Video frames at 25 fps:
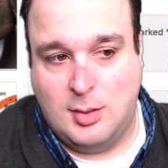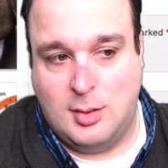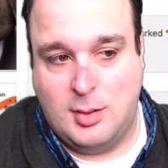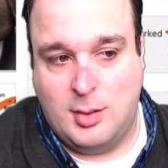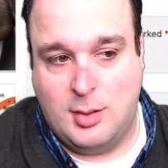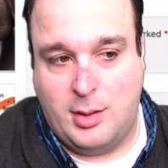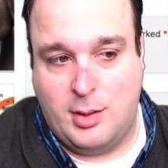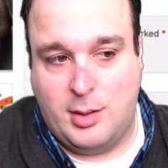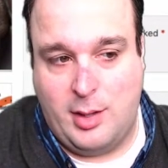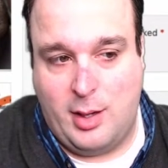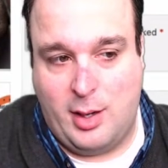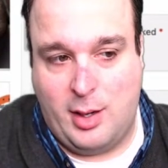
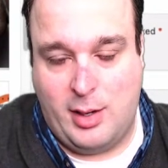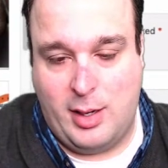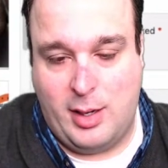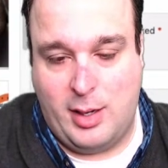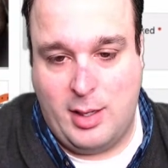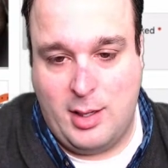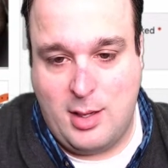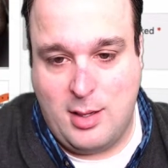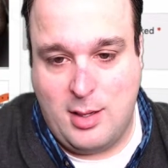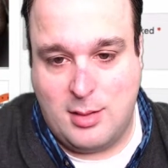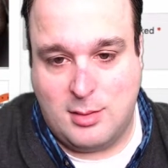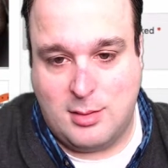there he
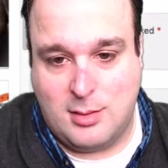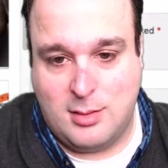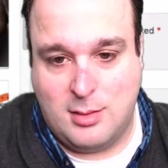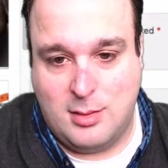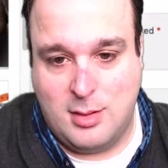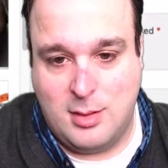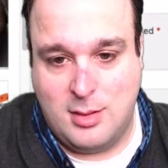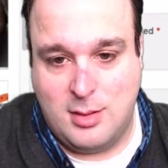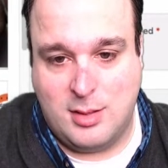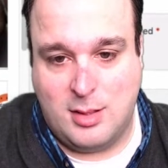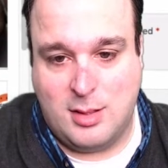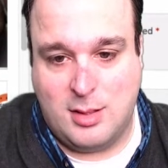is.
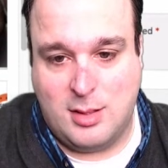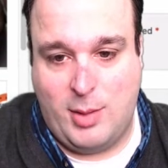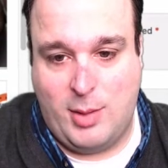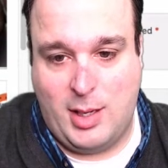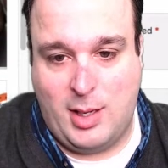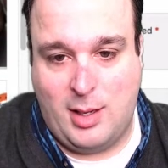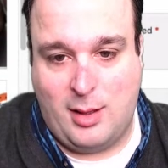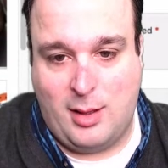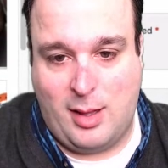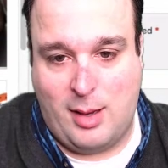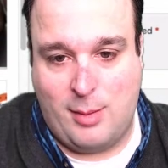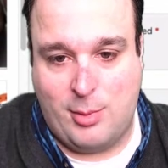He's in the
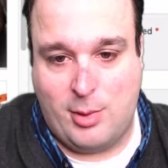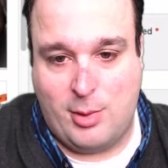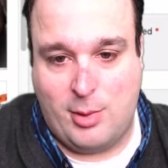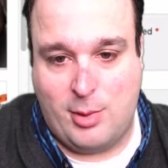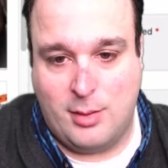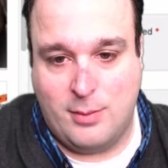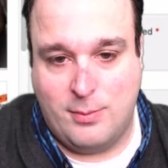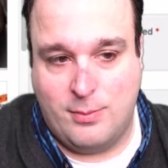media library.